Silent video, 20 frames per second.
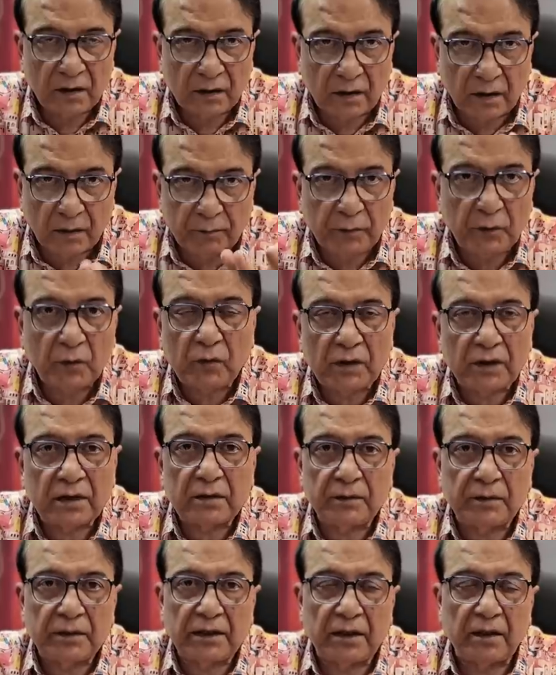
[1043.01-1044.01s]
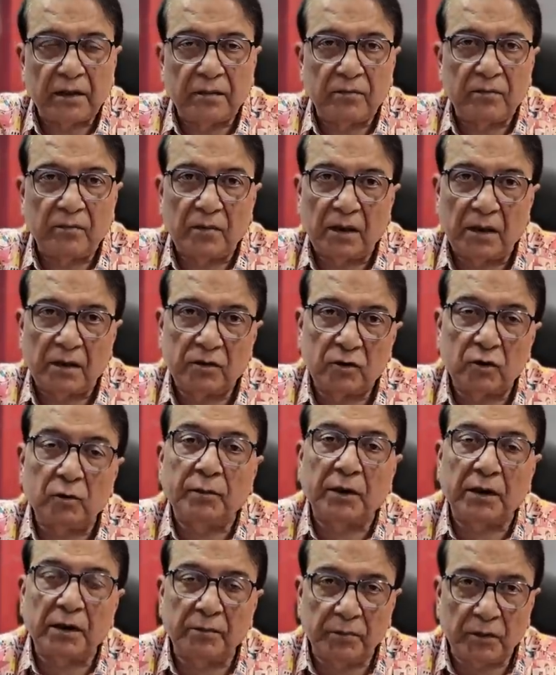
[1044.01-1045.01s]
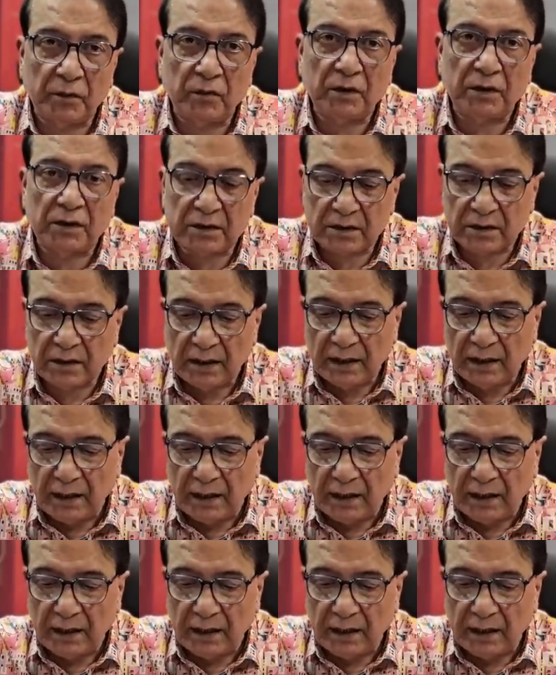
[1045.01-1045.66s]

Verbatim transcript: computers which are uh, supercomputers